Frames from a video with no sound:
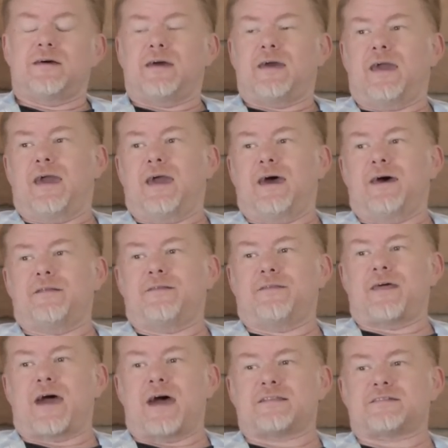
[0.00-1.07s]
And
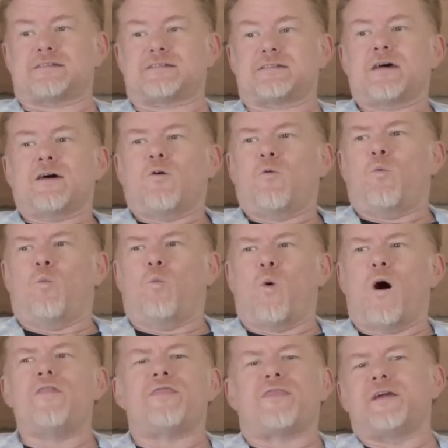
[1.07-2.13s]
that's
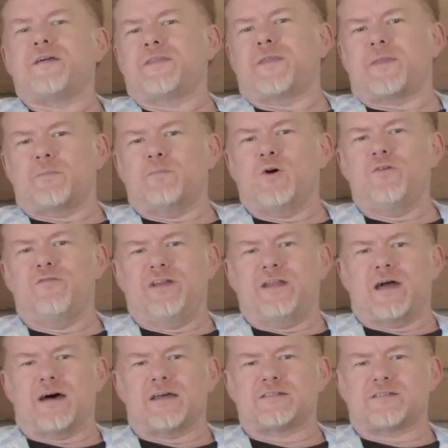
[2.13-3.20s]
one thing that the movie
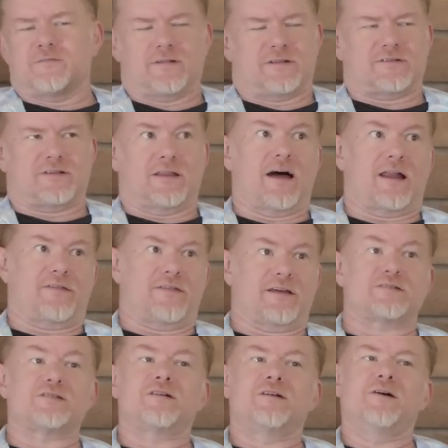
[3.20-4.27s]
does. Well, there's a lot of
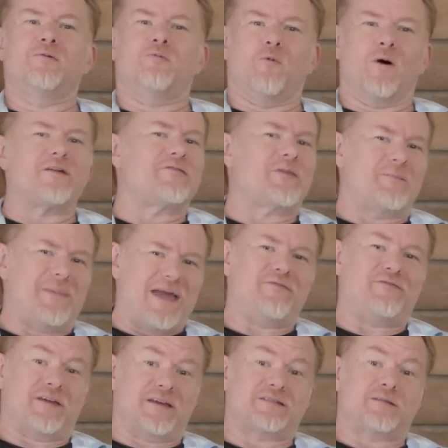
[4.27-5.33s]
things. One of the
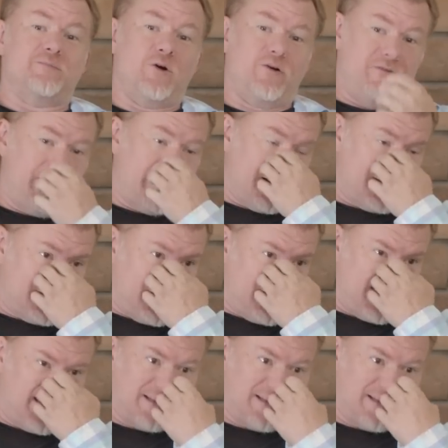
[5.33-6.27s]
main things the movie does that the